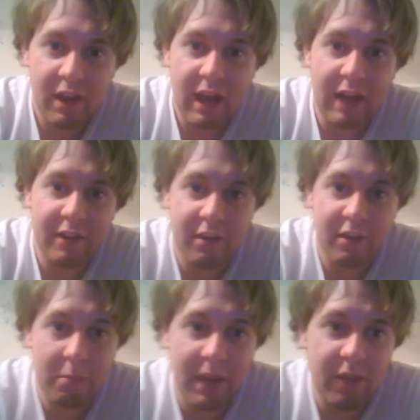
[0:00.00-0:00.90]
and it
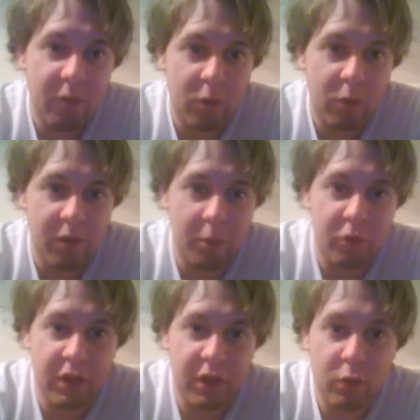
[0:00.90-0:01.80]
can make for one of the
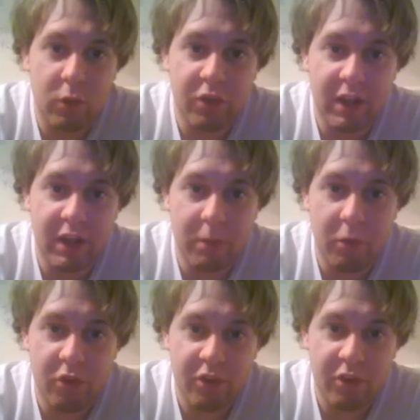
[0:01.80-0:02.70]
most engrossing and
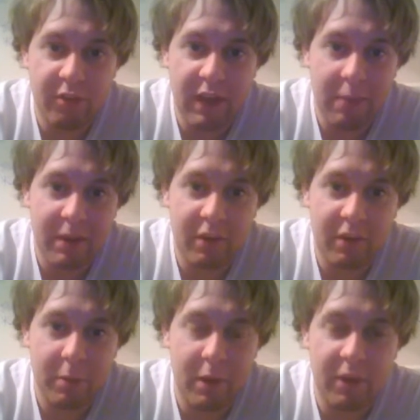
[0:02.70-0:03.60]
immersive gaming
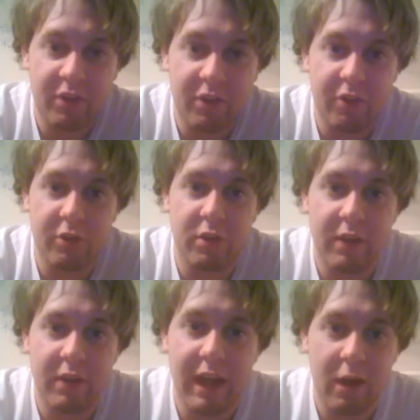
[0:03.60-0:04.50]
experiences you
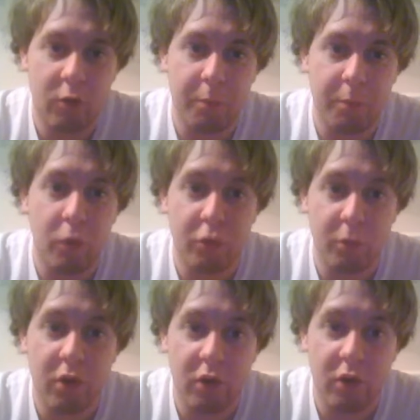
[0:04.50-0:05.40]
could get on a
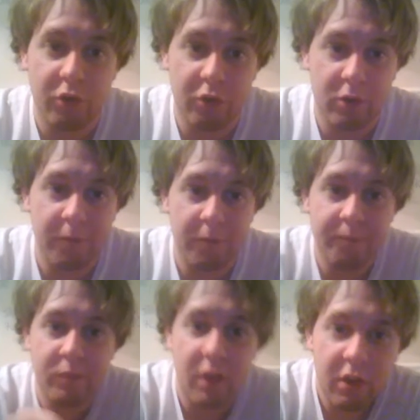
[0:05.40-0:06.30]
portable console.
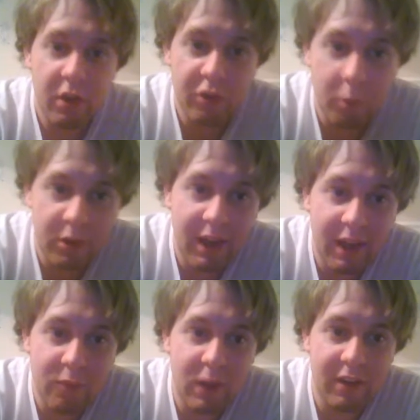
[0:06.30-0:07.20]
So would
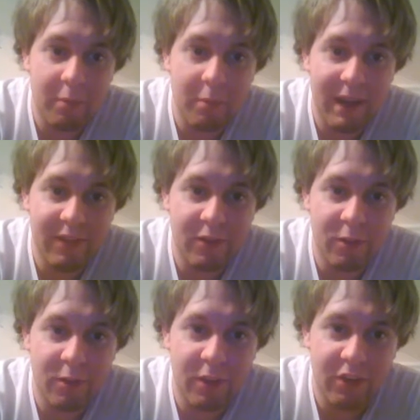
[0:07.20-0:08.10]
I recommend
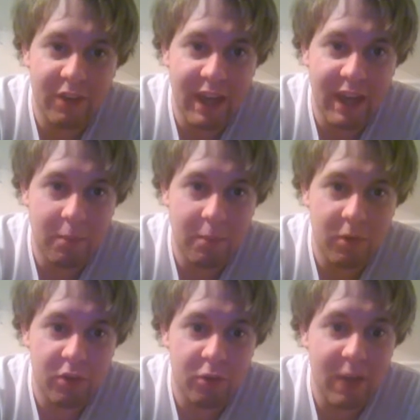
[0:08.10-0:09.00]
this game
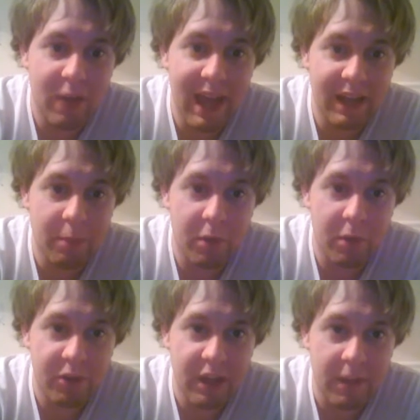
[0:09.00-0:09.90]
to
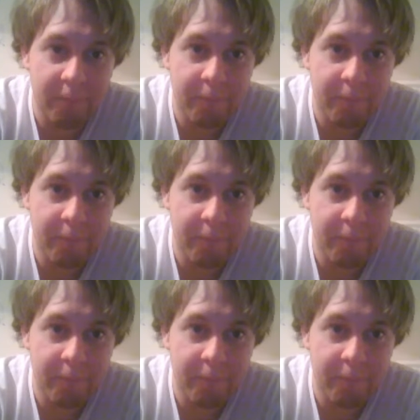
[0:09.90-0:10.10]
anybody?